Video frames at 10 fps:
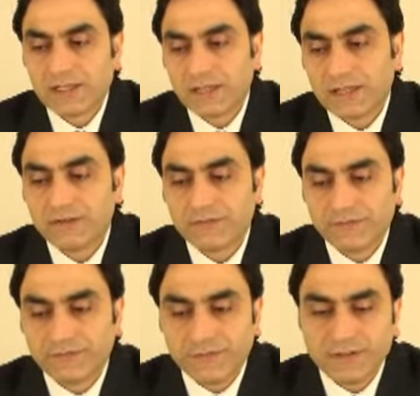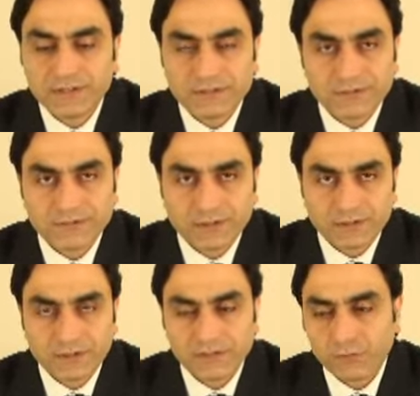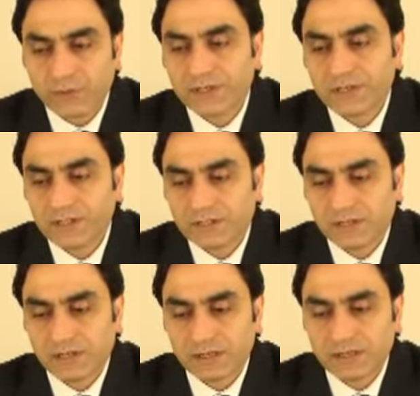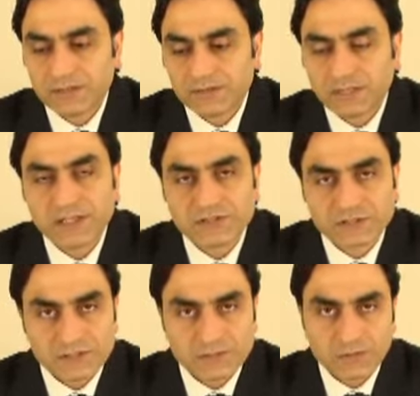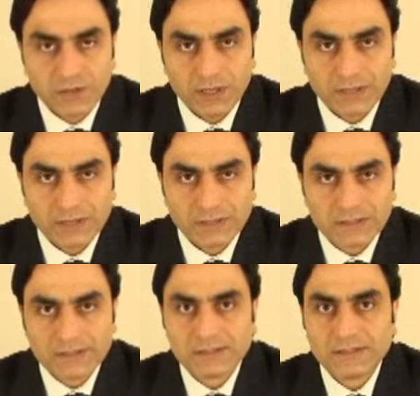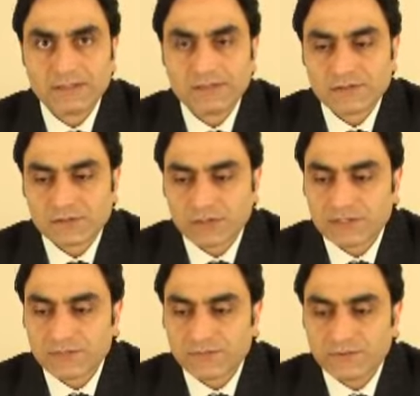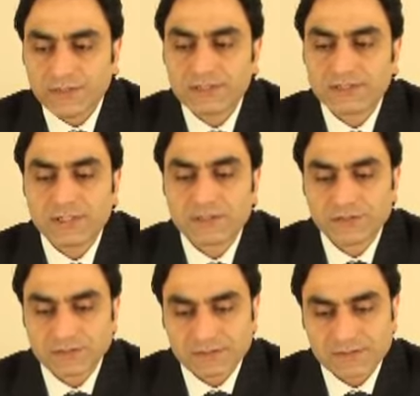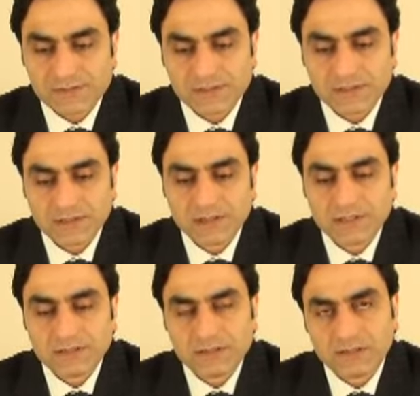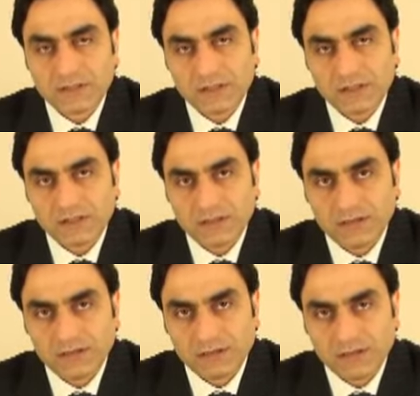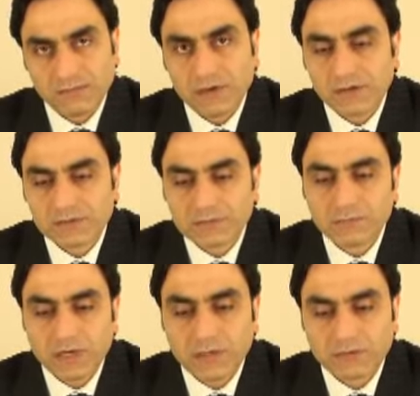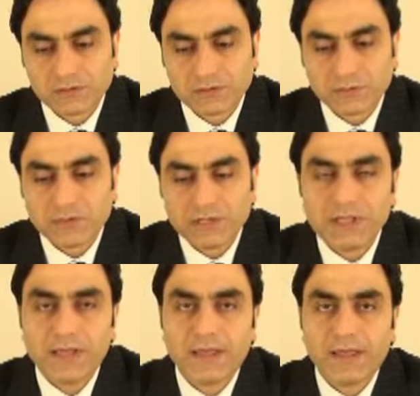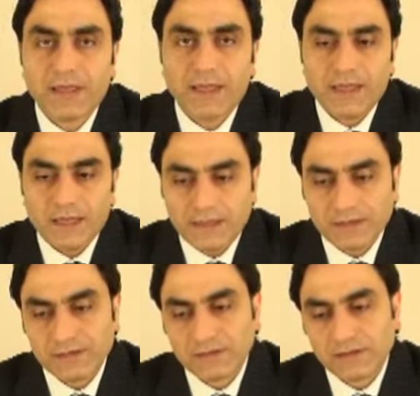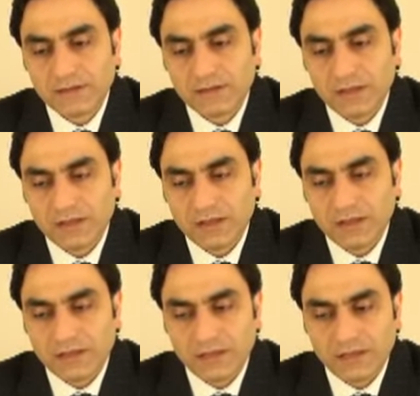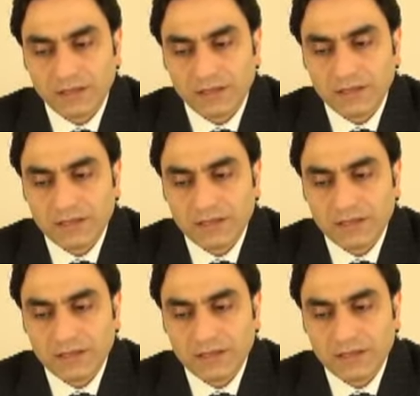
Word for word: in very difficult, in very uh, dangerous way. So it's very dangerous uh, about the power to be in uh,